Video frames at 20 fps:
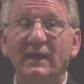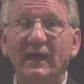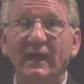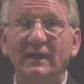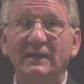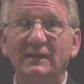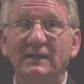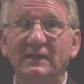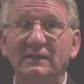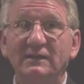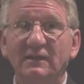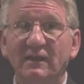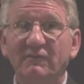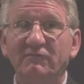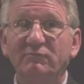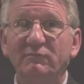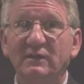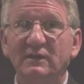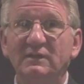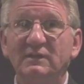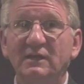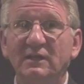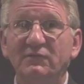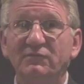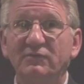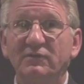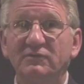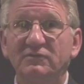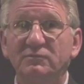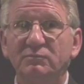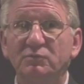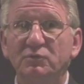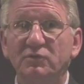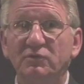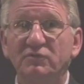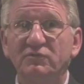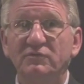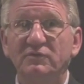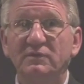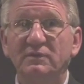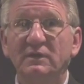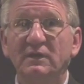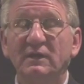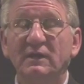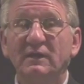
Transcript: and he loved me enough as a person